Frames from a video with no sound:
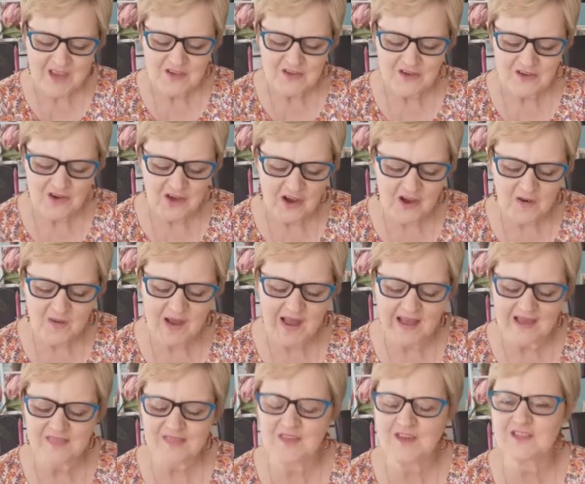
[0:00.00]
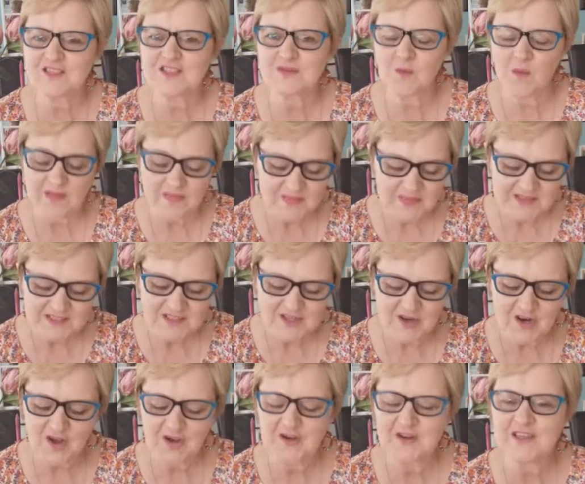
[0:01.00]
You know, uh, 1
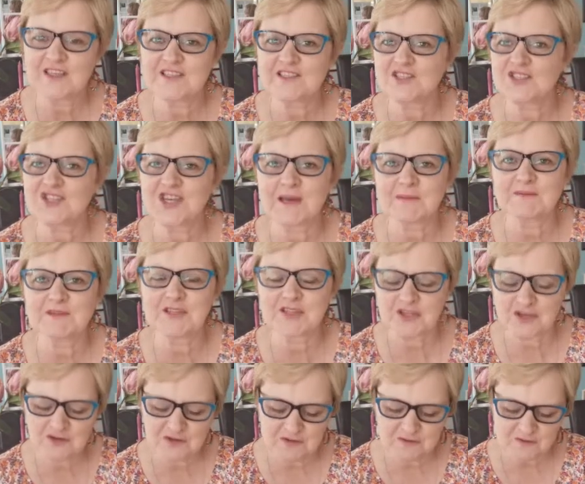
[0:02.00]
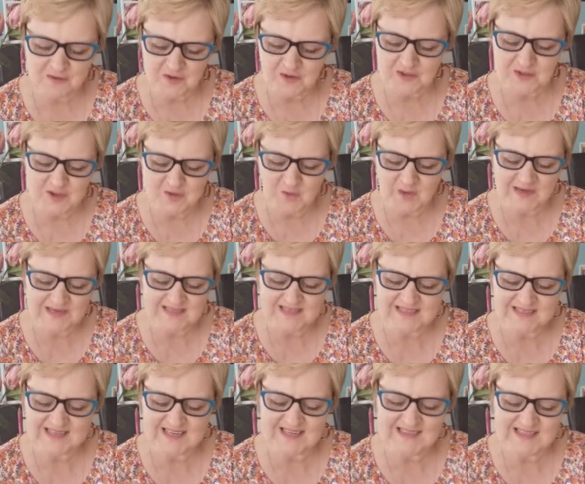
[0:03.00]
Thessalonians chapter 2 verse 20
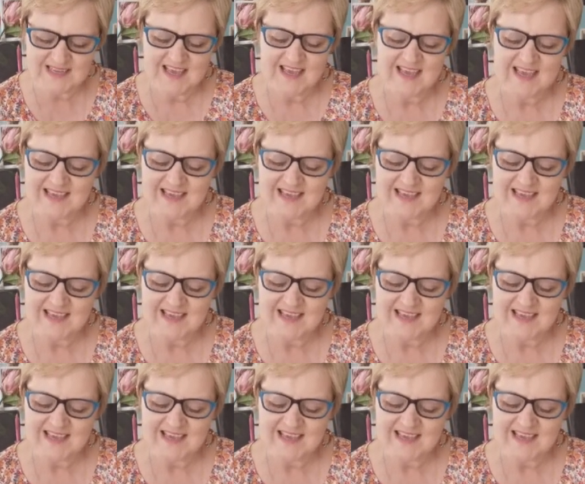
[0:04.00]
says,